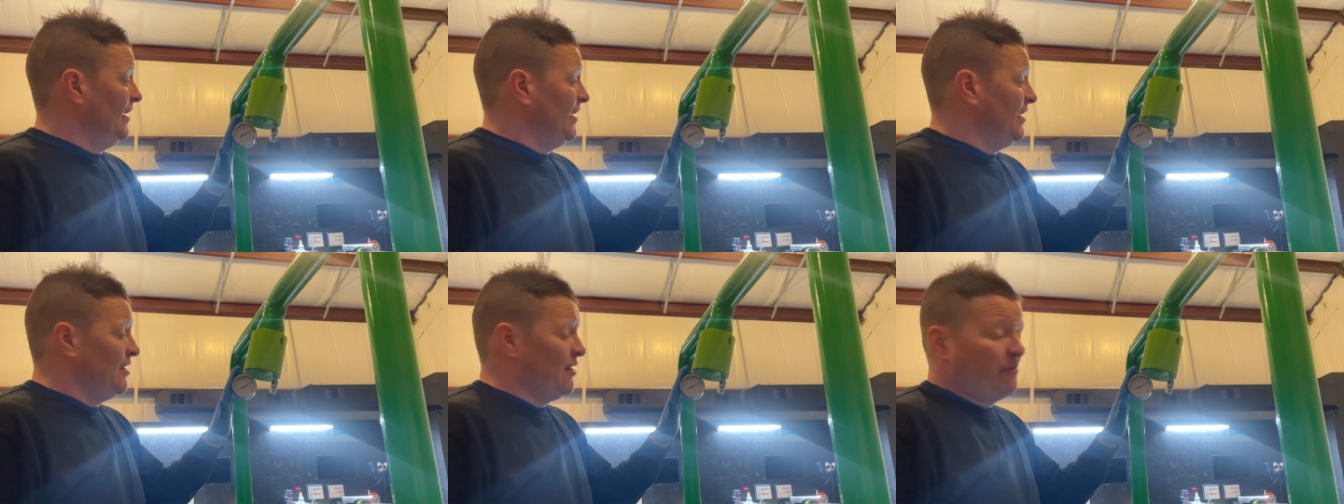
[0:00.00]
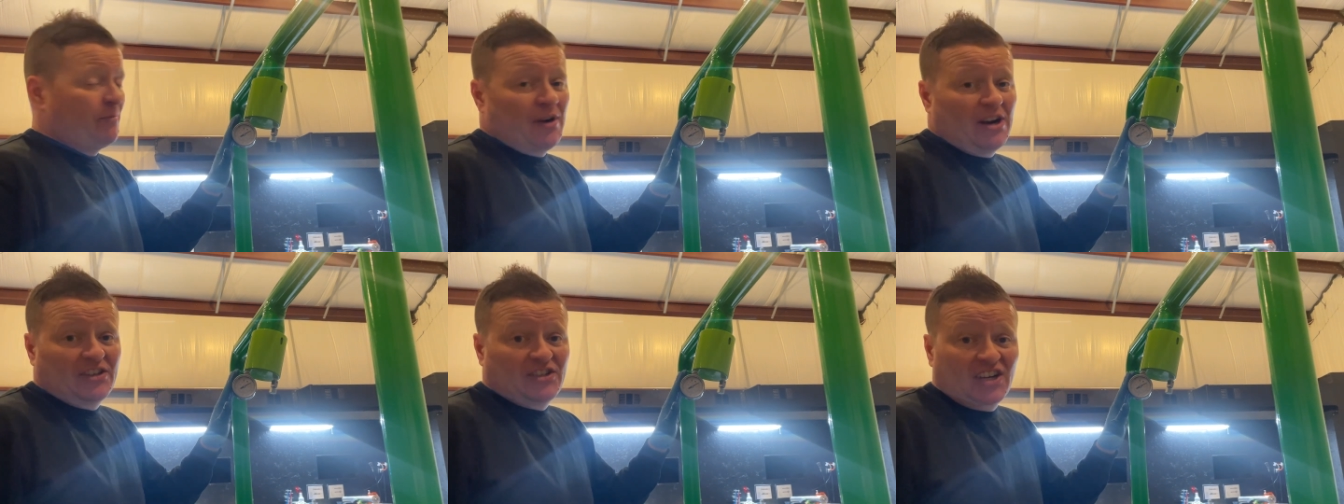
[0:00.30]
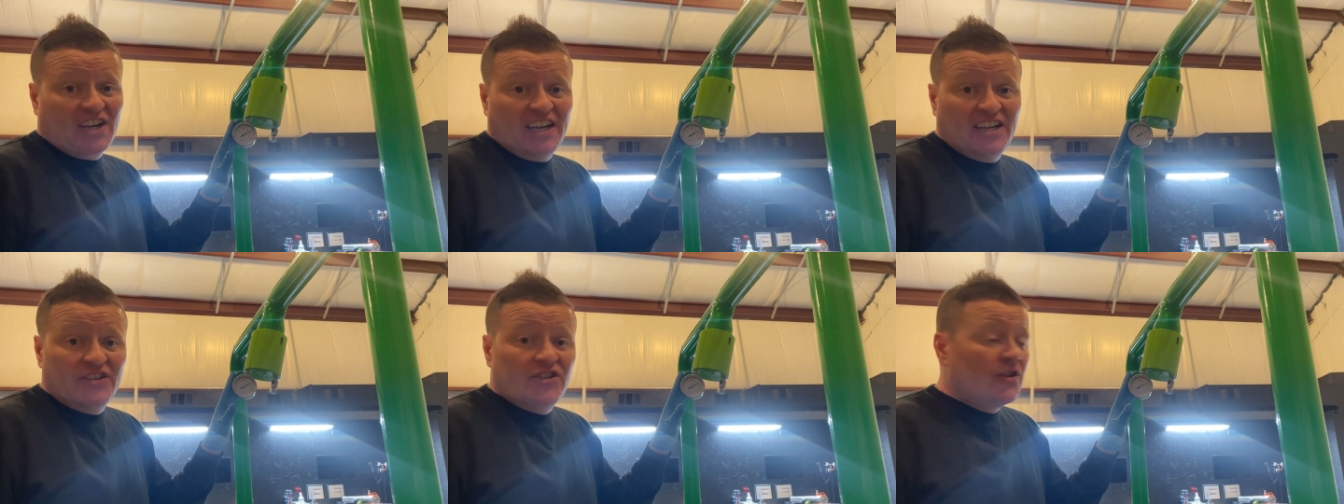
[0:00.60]
the pressure
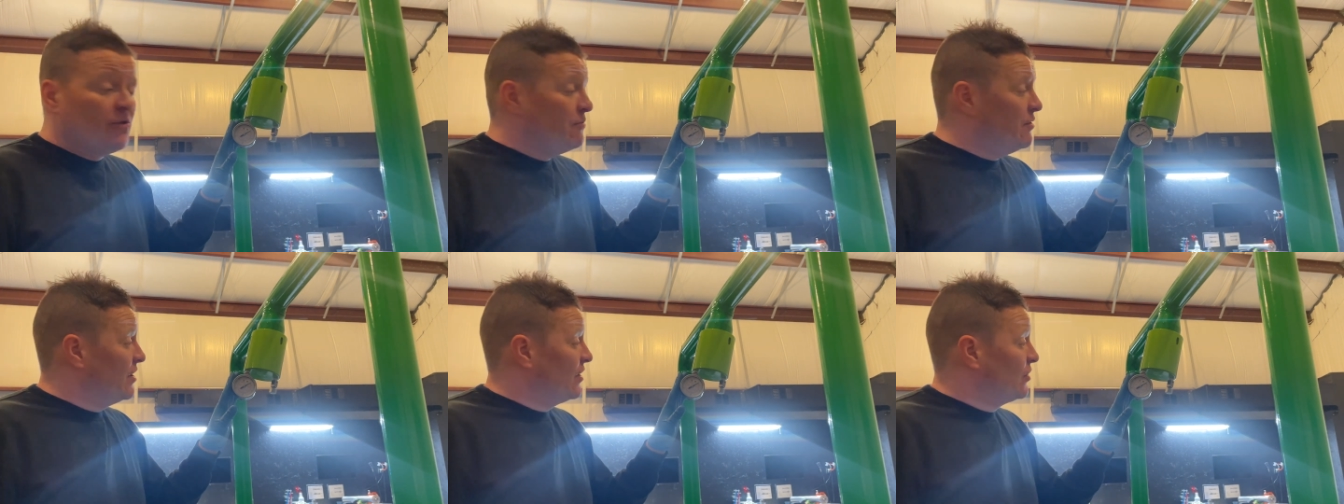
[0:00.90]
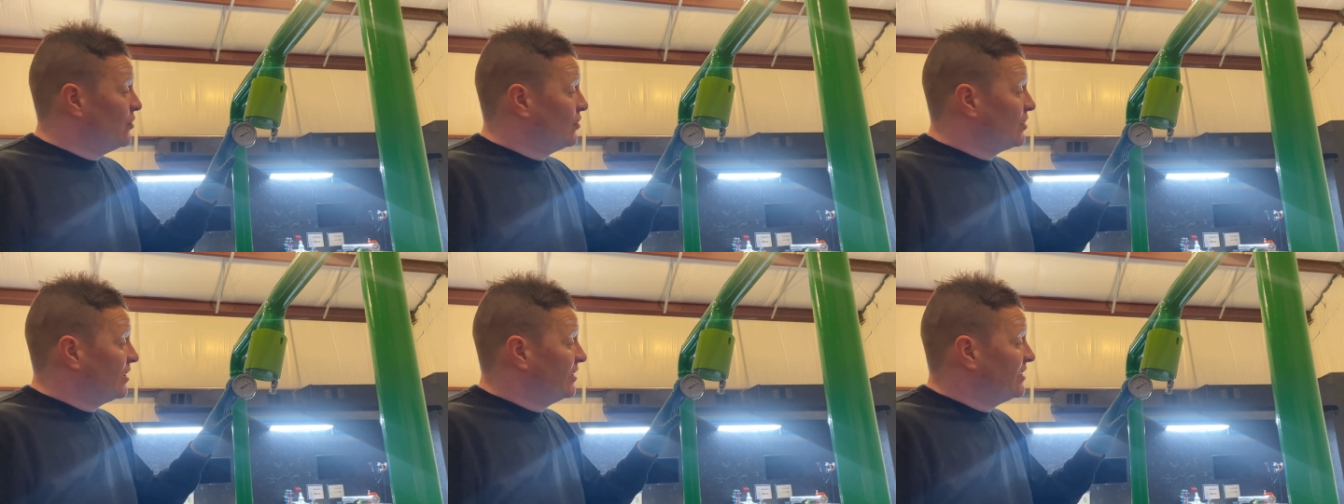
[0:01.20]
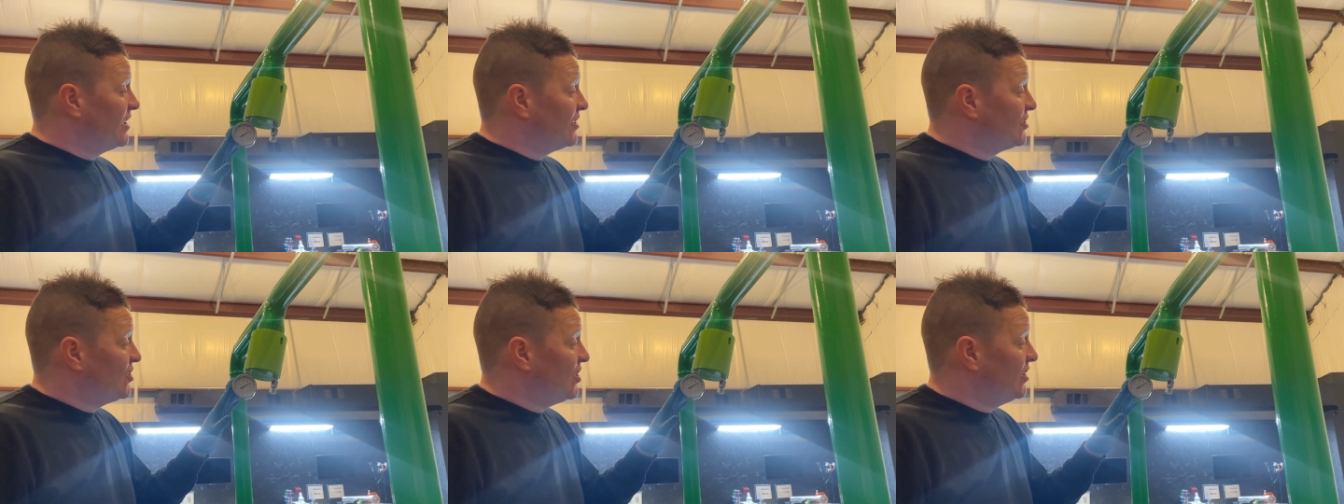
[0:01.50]
gauge should be in good
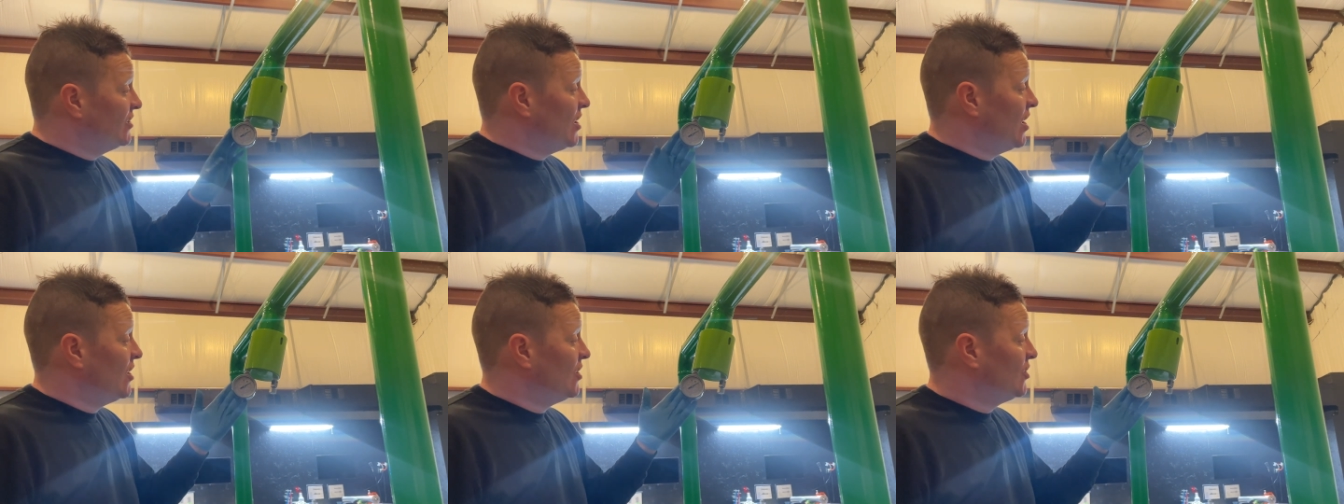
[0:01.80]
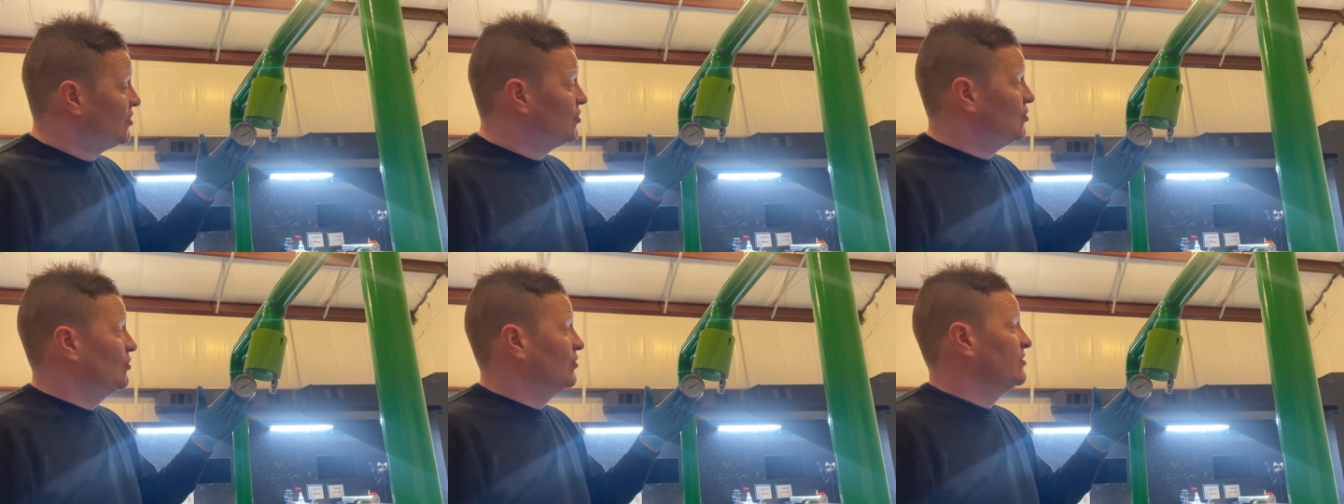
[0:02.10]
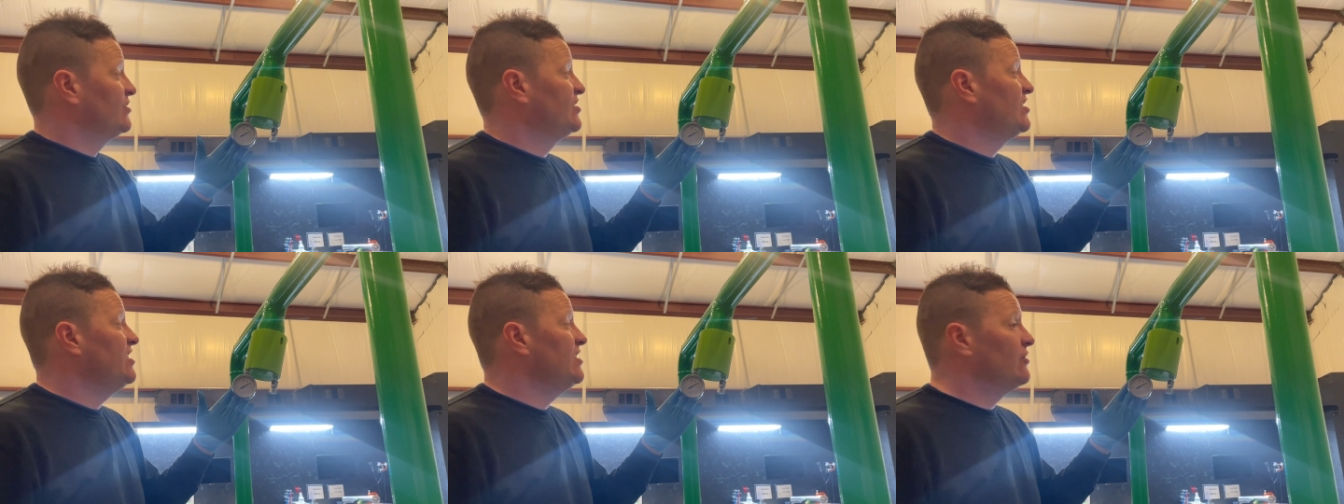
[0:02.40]
condition, showing
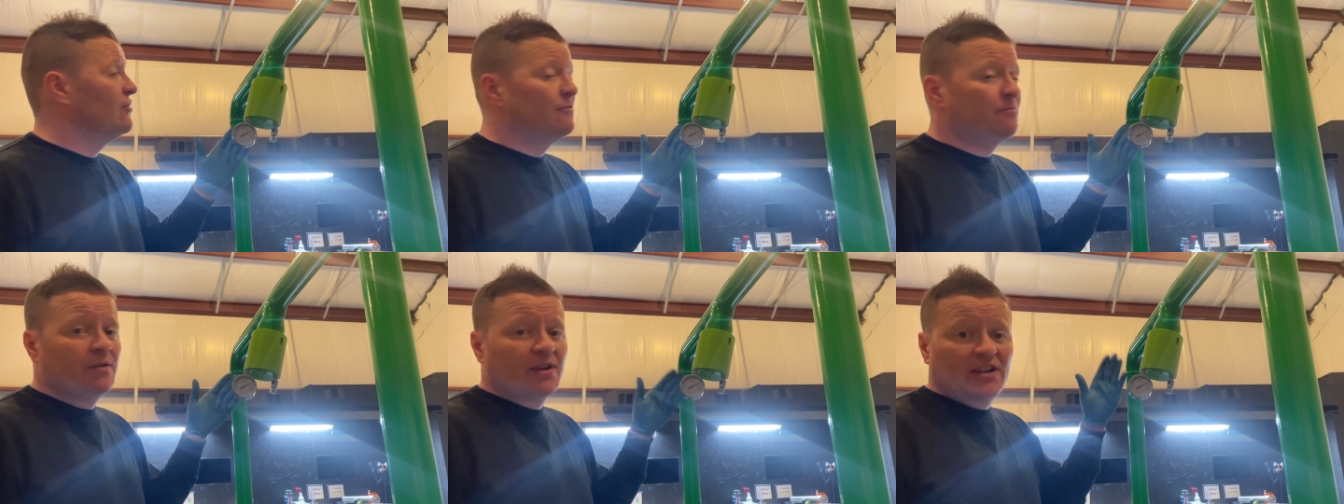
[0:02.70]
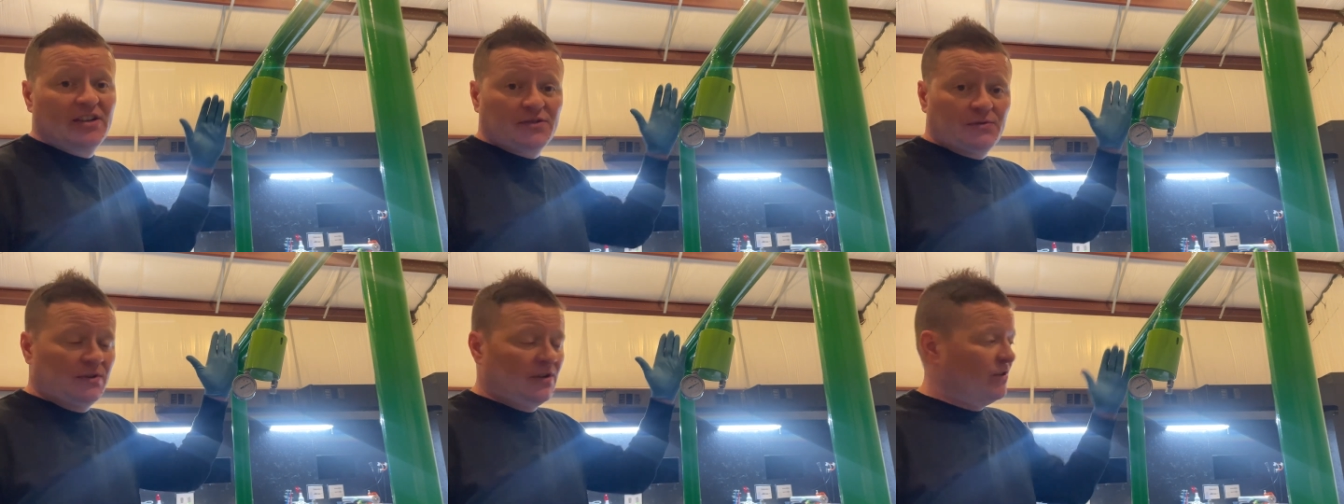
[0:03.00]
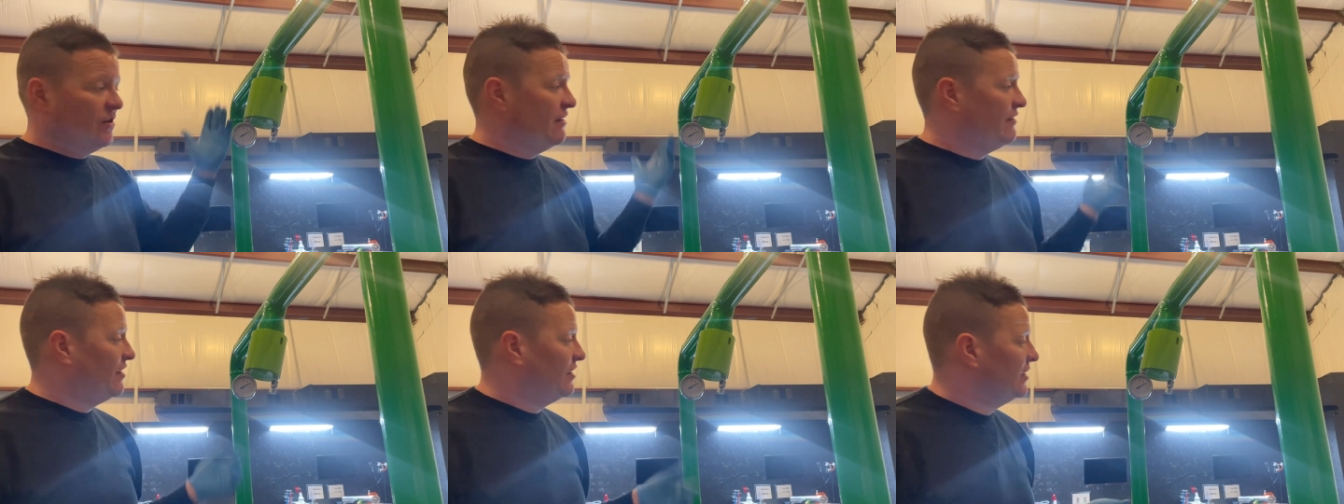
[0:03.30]
0 because we don't
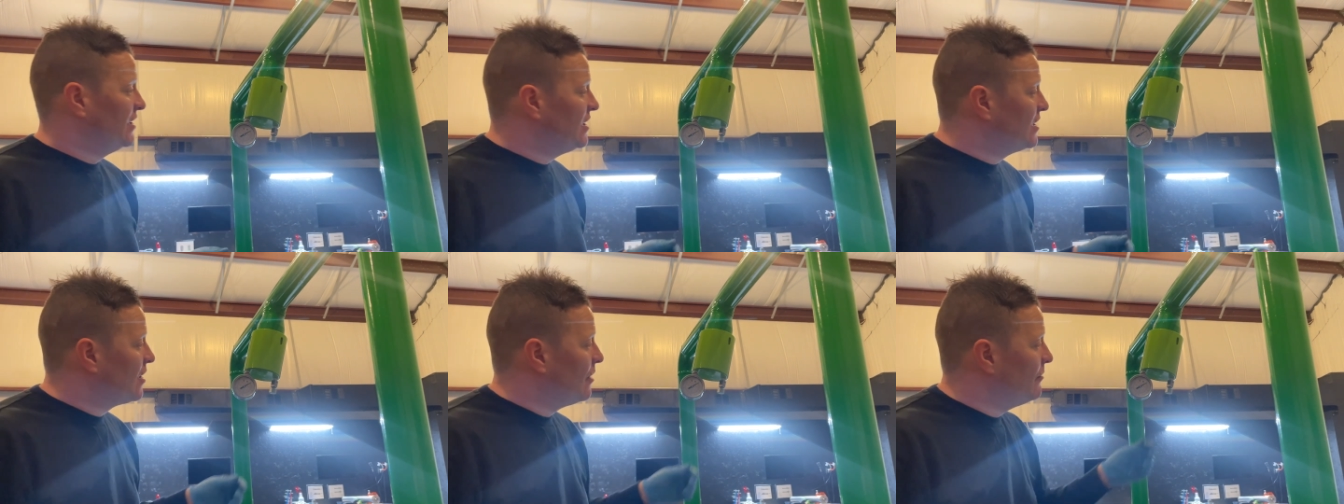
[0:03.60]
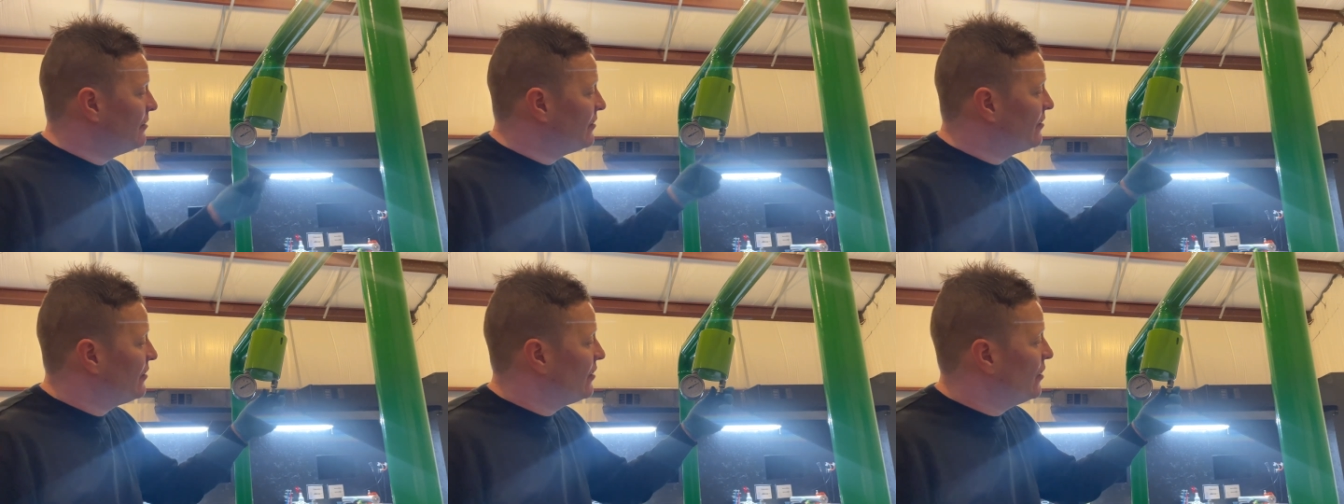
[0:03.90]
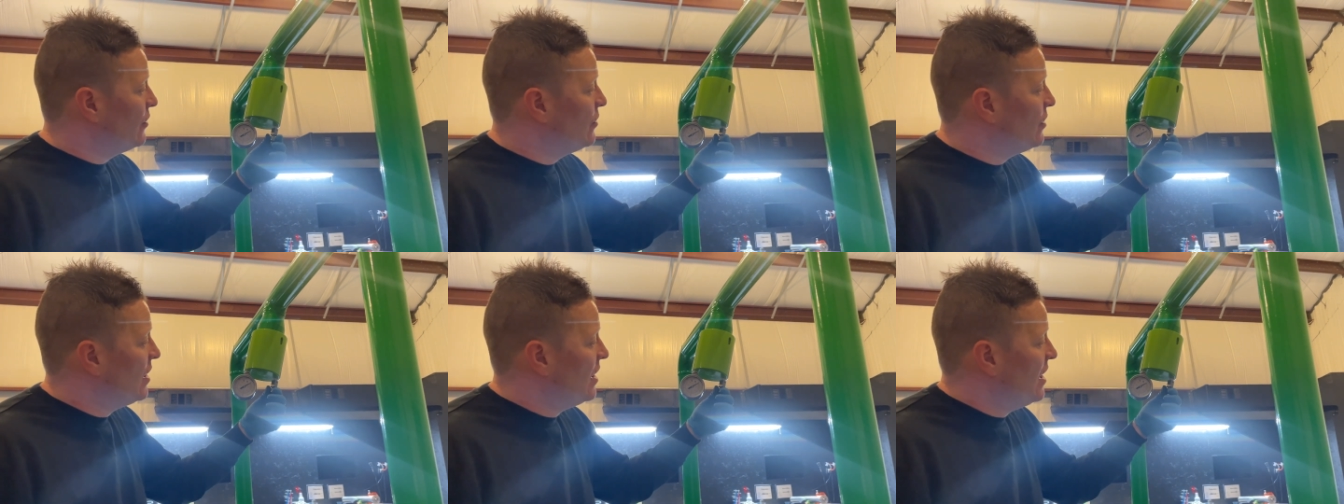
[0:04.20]
have a leak coming
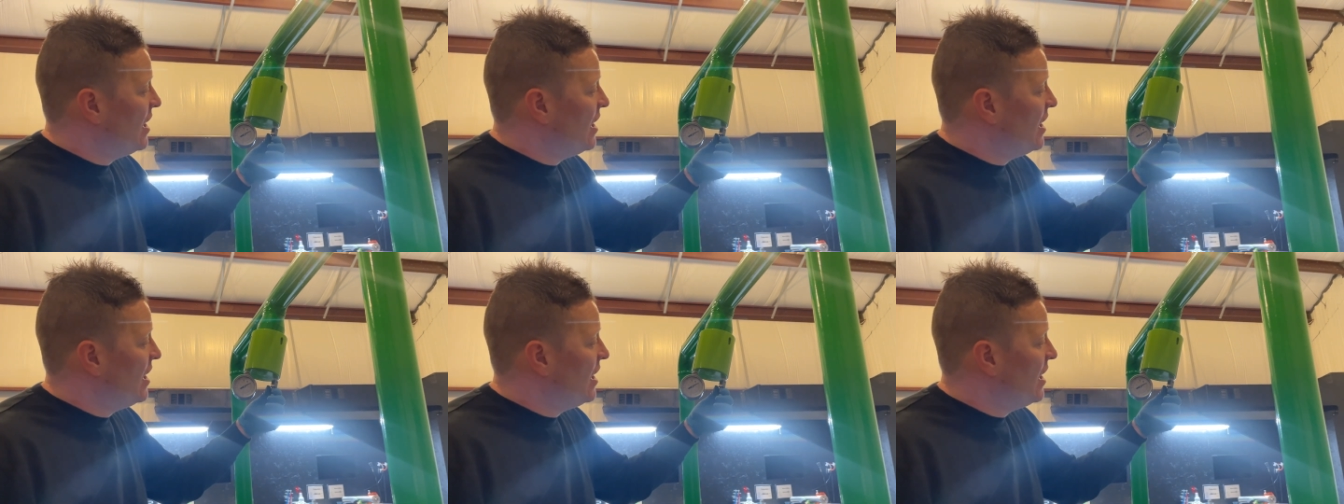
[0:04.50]
through,